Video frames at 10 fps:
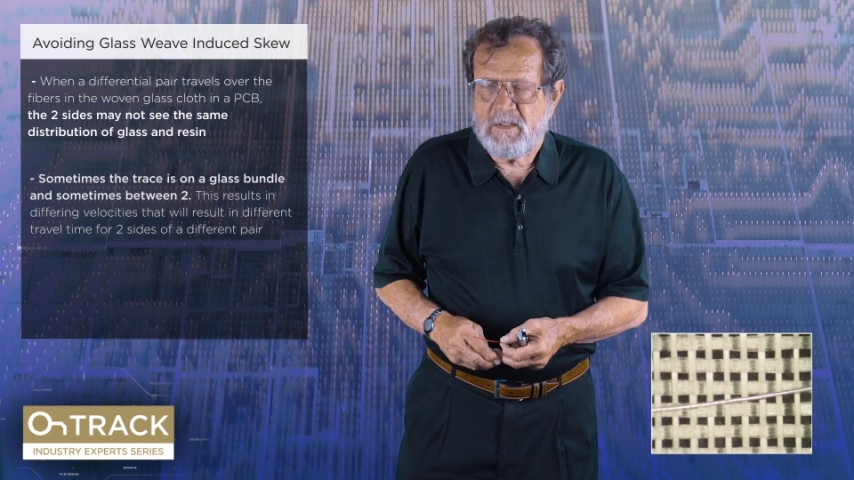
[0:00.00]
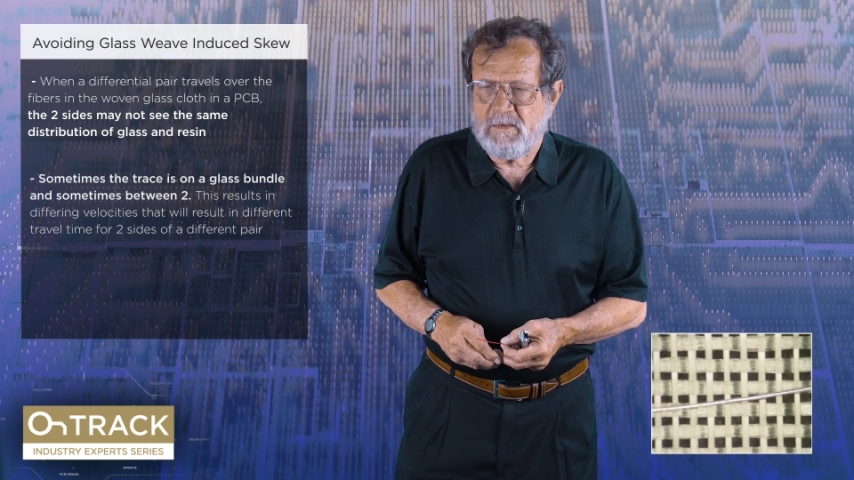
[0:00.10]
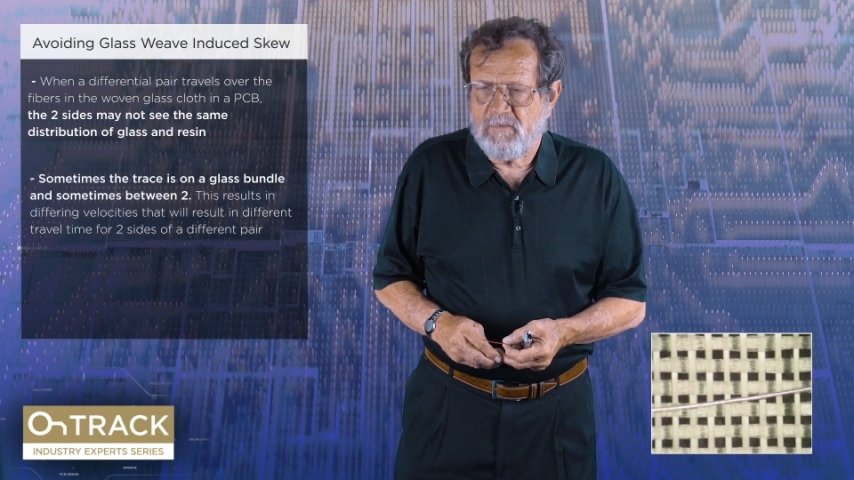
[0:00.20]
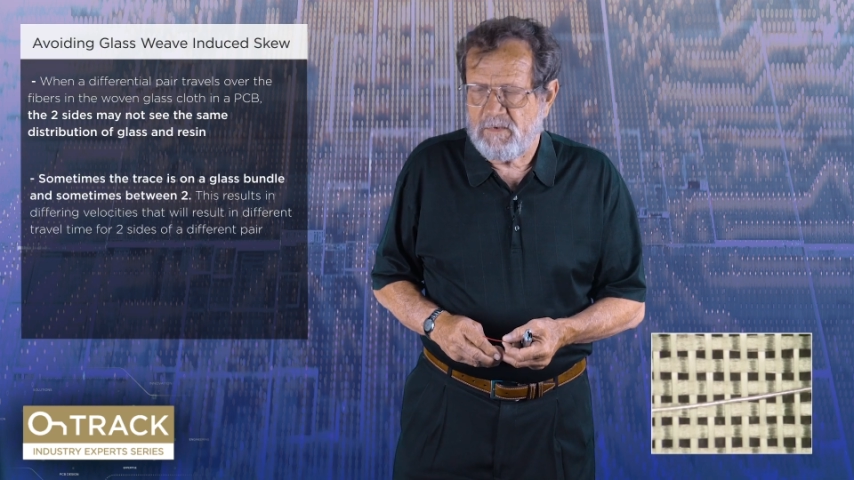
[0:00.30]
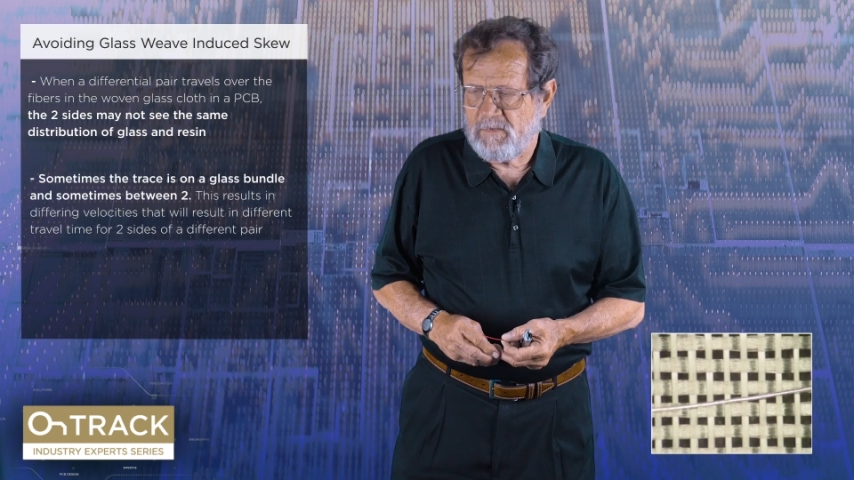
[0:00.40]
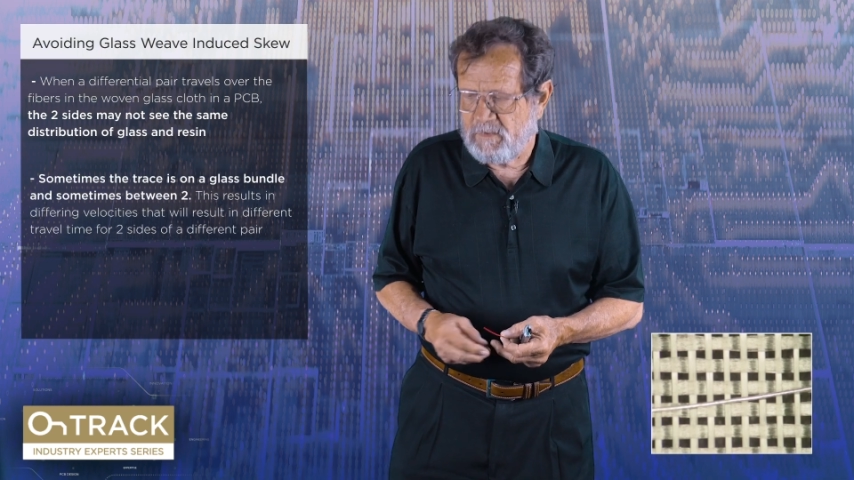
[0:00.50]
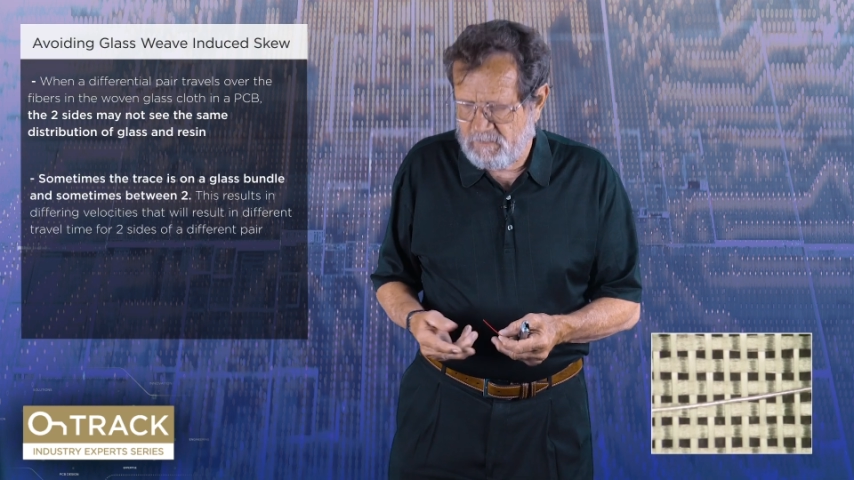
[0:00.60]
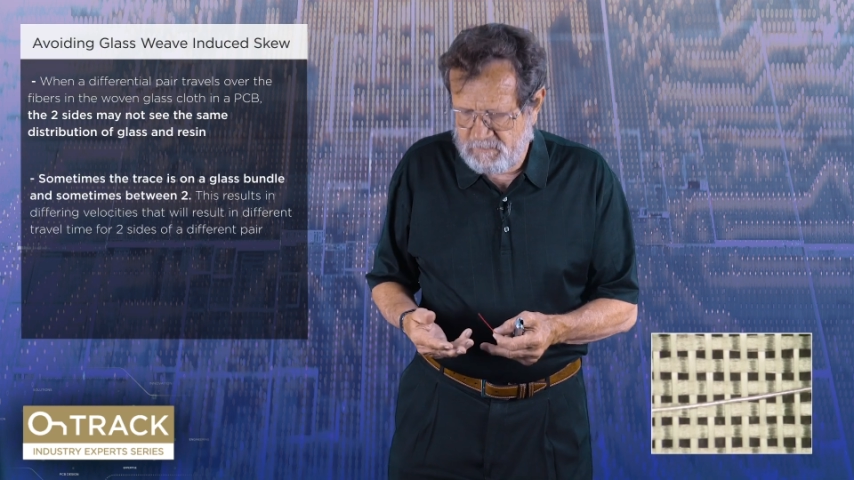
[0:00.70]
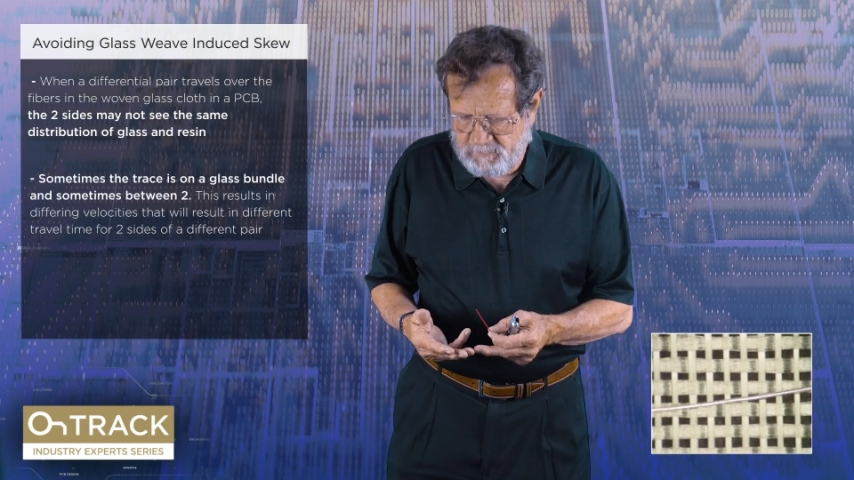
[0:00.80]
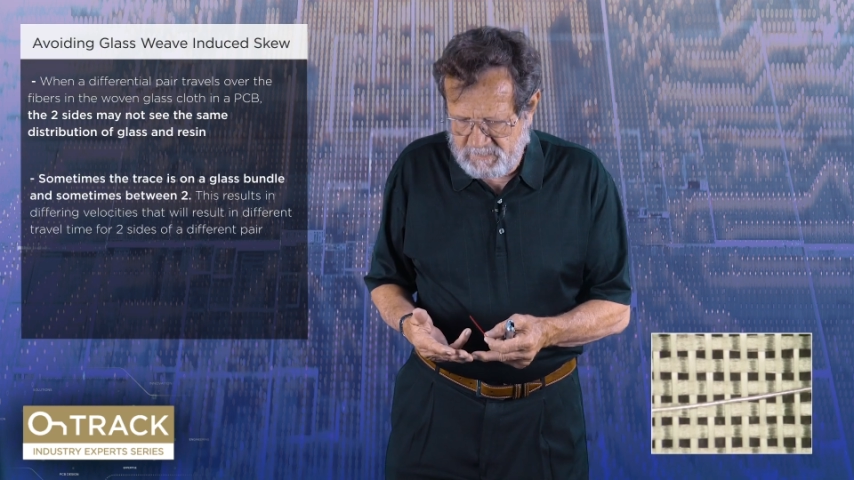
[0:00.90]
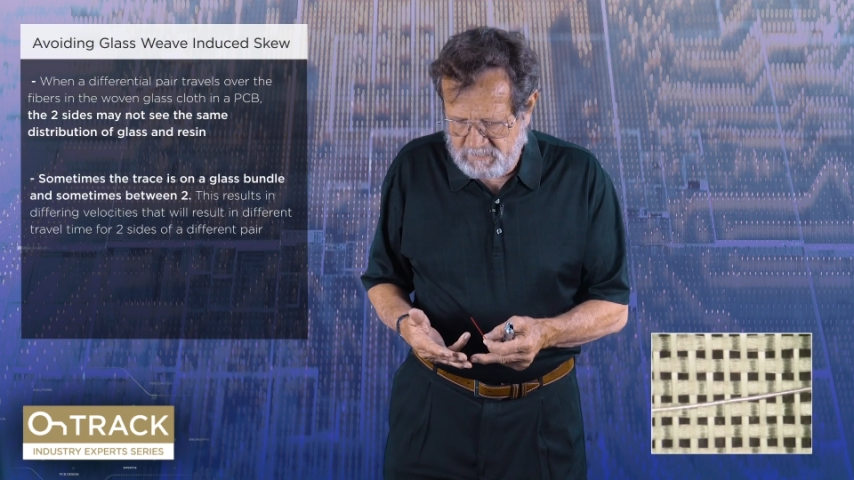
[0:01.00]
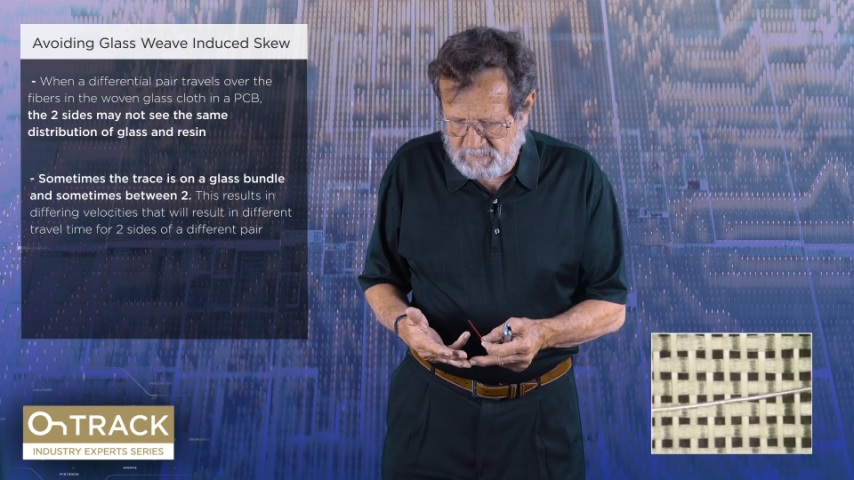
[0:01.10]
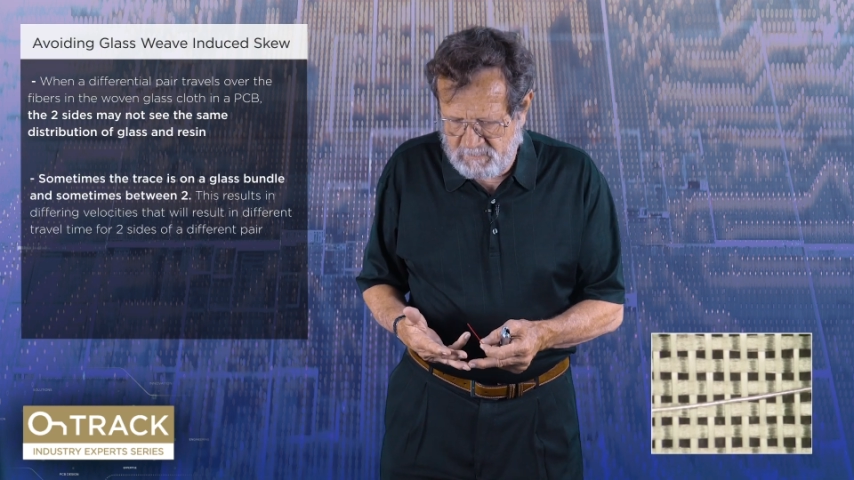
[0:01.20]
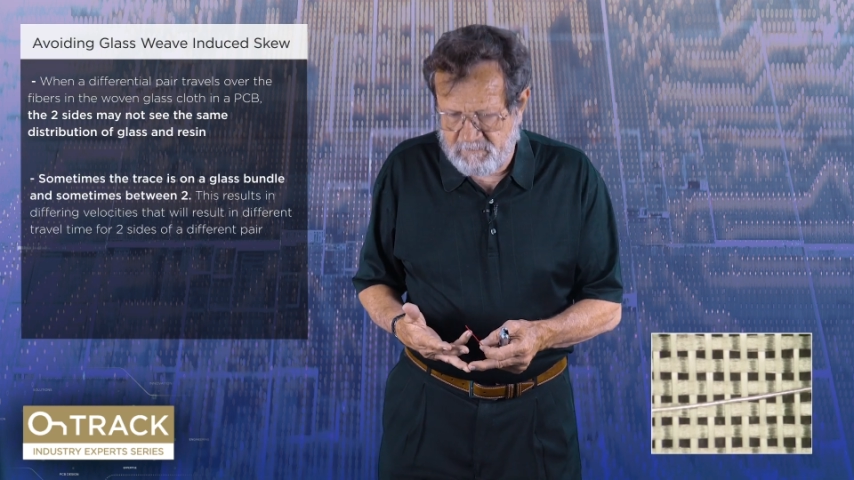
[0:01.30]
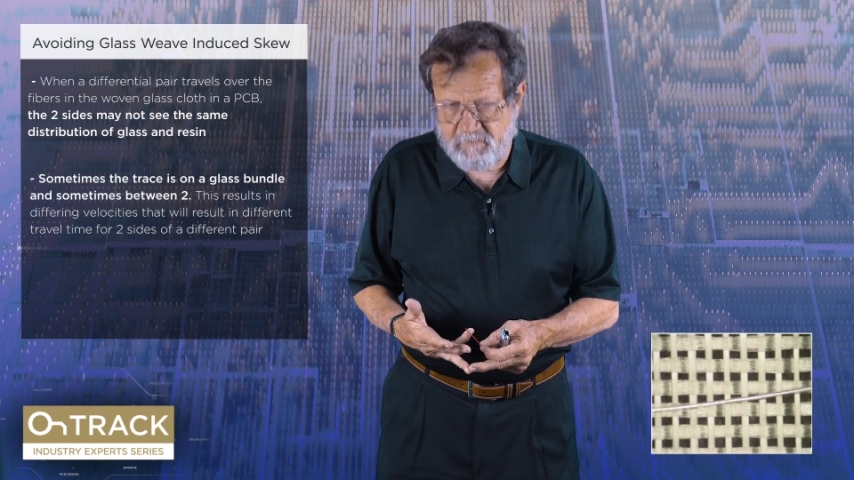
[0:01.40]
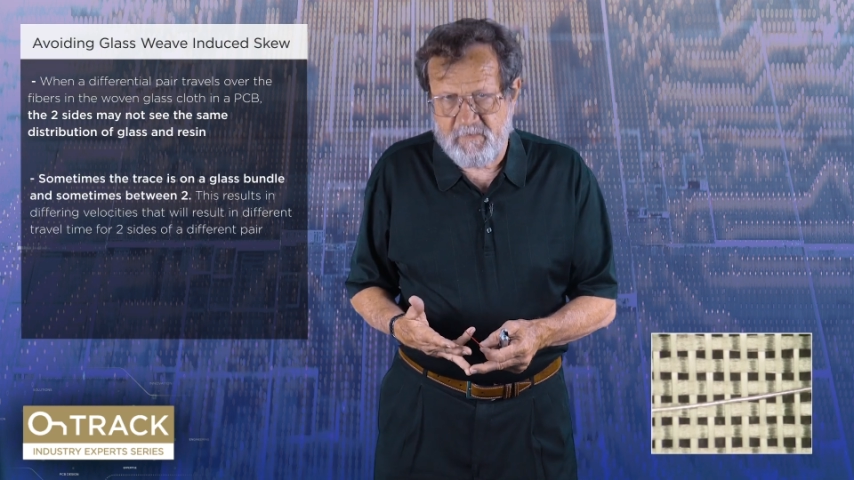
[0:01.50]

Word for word: one ought to expect a couple of